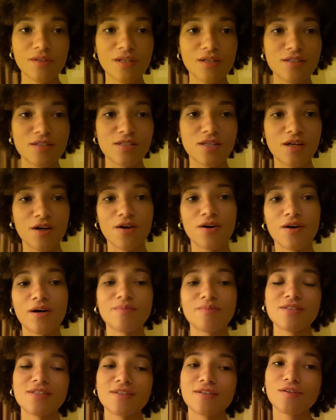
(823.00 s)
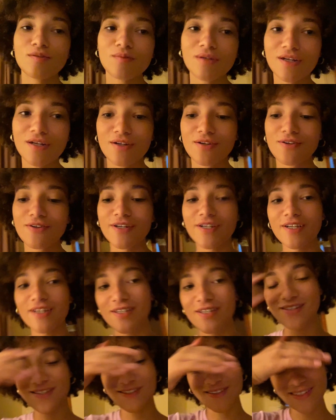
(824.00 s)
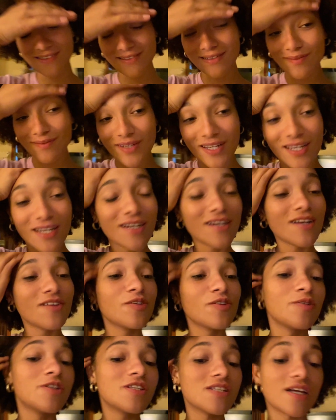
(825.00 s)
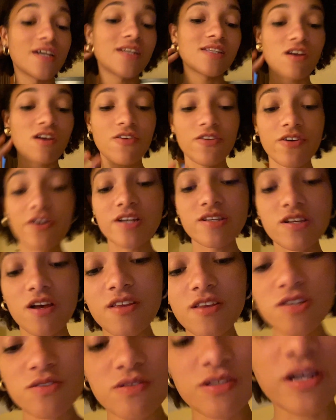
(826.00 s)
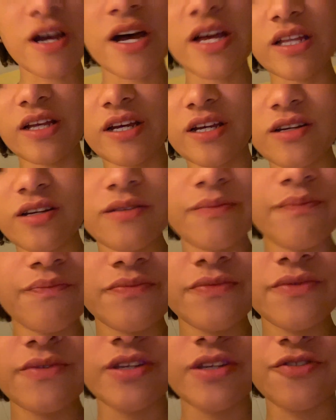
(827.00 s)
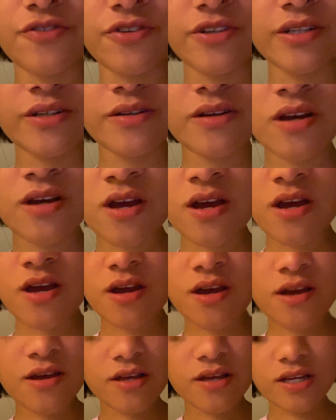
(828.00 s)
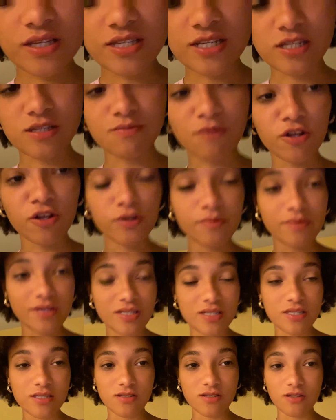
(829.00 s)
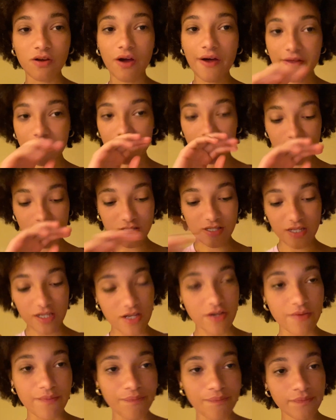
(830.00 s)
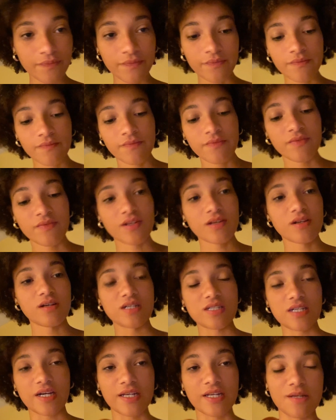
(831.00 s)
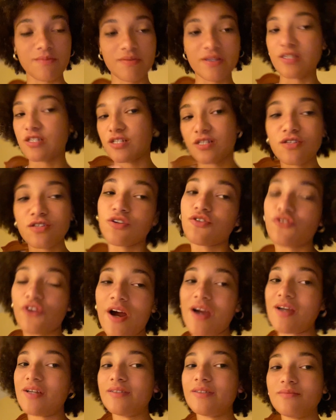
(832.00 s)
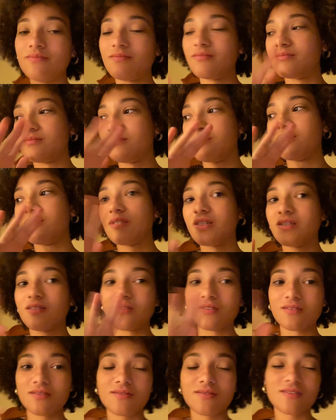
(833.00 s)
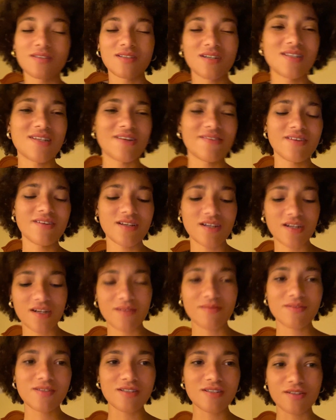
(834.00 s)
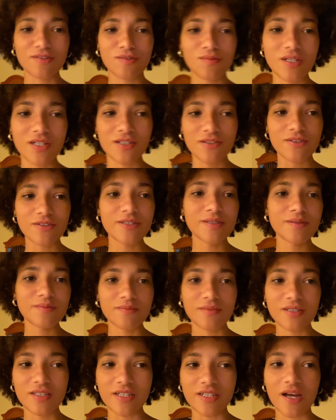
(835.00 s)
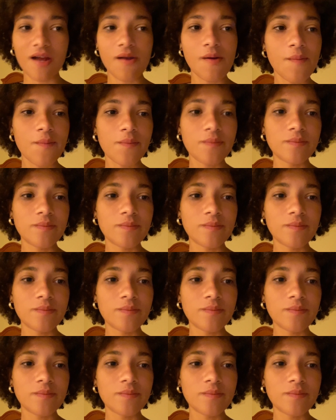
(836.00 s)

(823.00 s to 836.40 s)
so I'm still a little bit hungry, so I think I'm gonna eat another slice. Although I saw this one's cut like different. It's like smaller pieces, so I think I'll just like eat a tiny piece just to try it. And because I feel like I'm still a little bit hungry, but look at it.